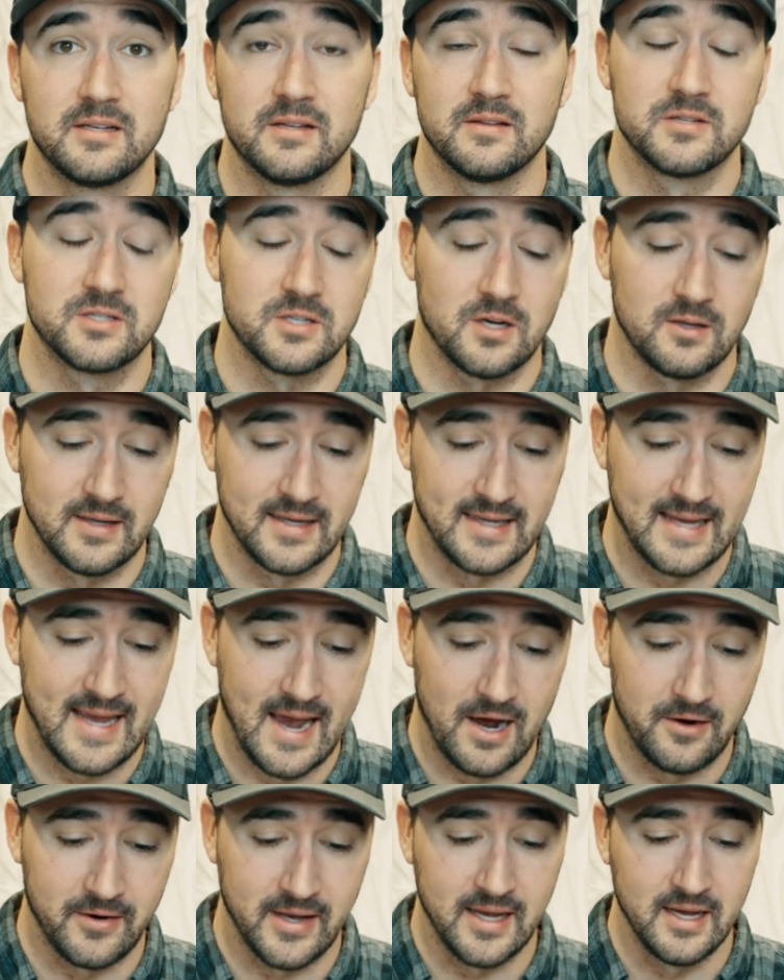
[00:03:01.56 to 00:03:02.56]
the Salt Lake
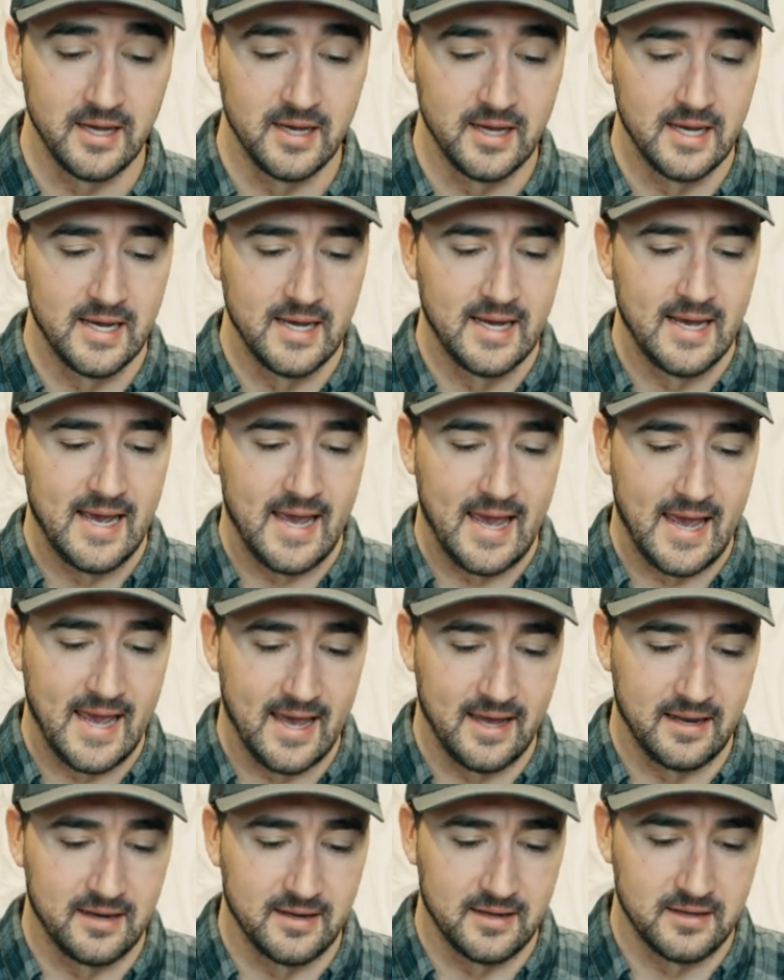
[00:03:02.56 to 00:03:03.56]
County,
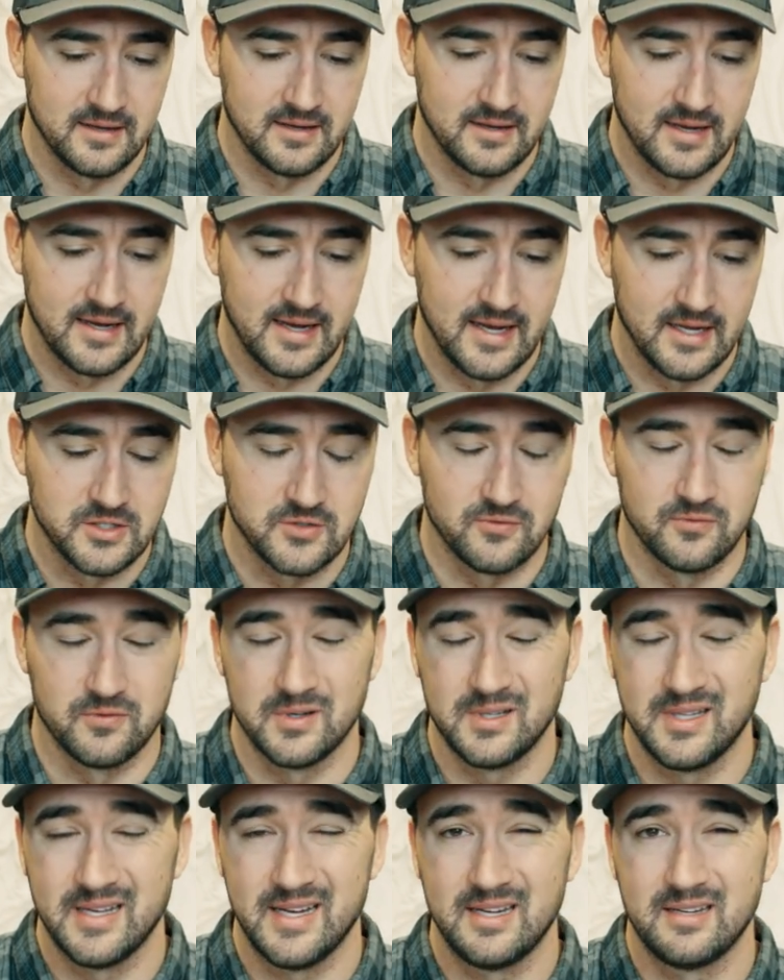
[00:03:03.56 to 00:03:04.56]
and it's
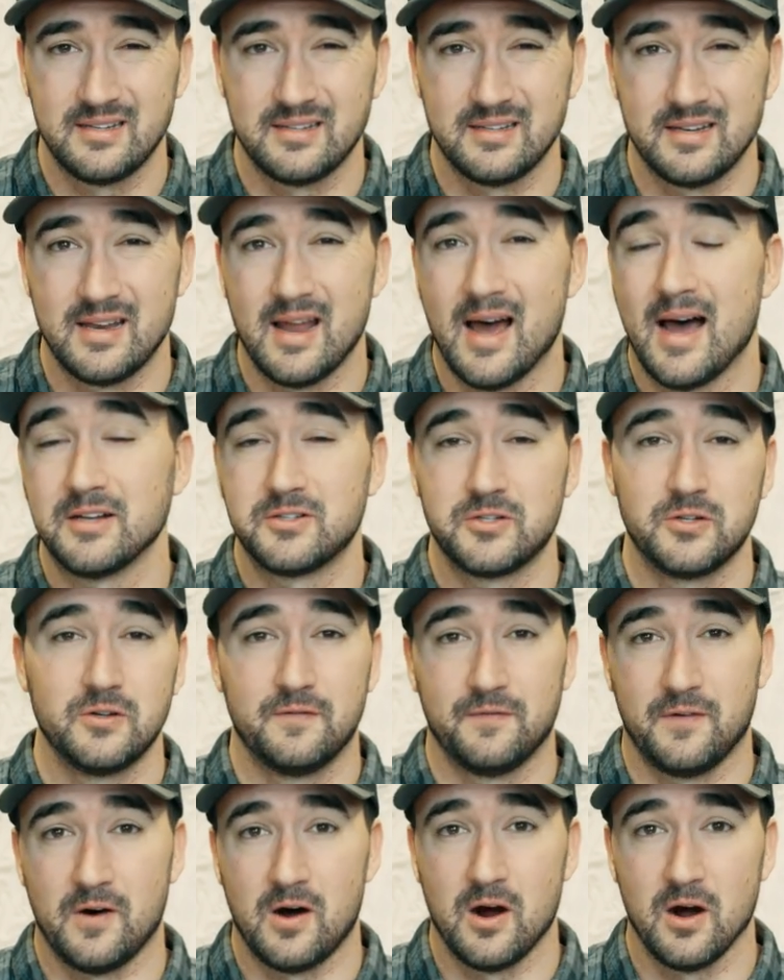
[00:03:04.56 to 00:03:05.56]
really not
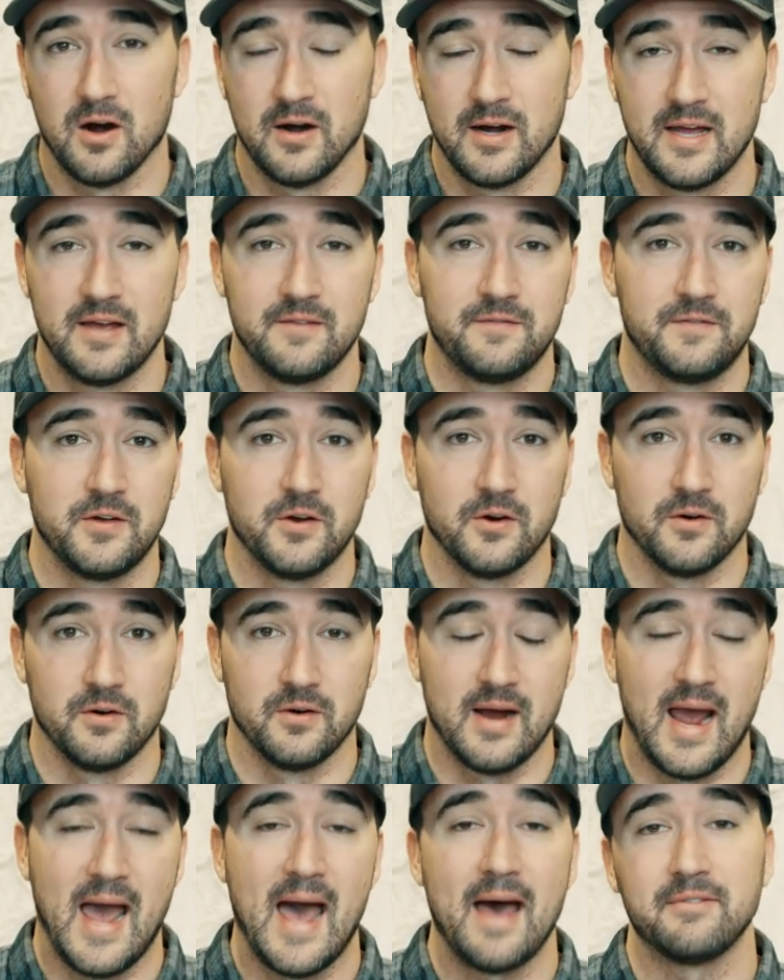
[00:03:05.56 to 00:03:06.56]
too far if
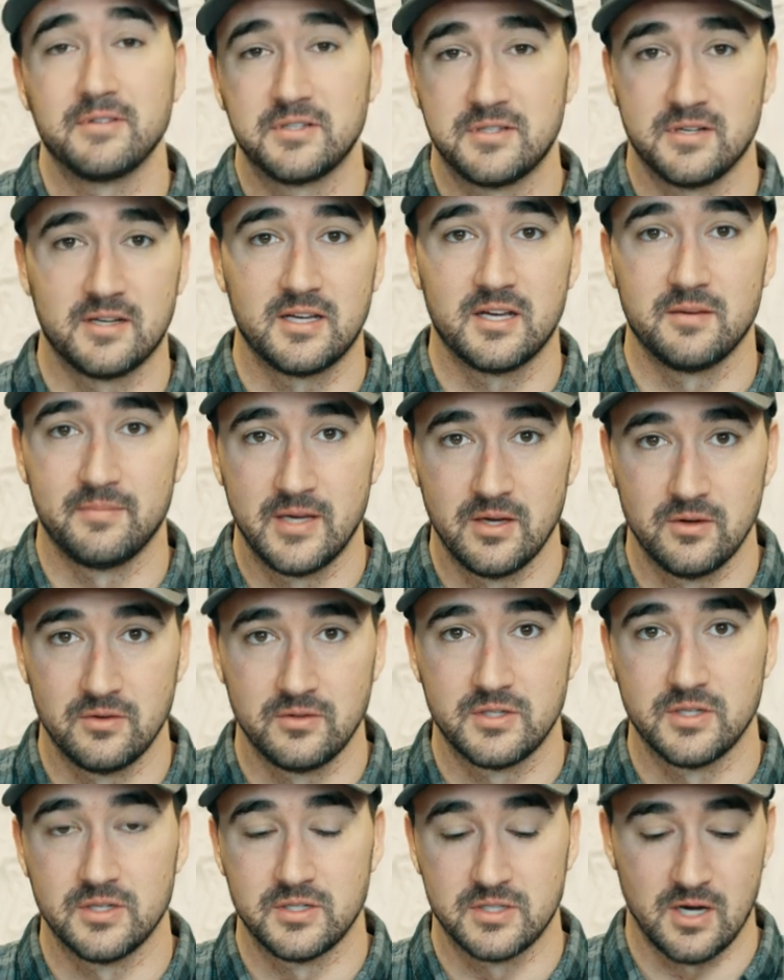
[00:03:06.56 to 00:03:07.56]
you're having to
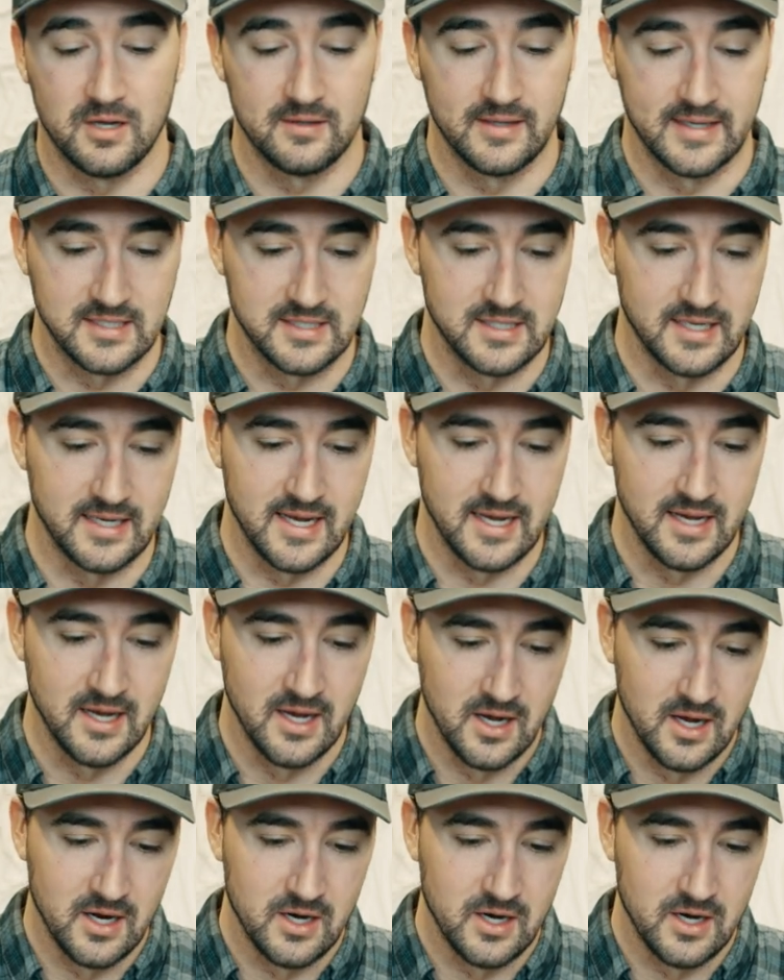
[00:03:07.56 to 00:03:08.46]
commute to Salt Lake City.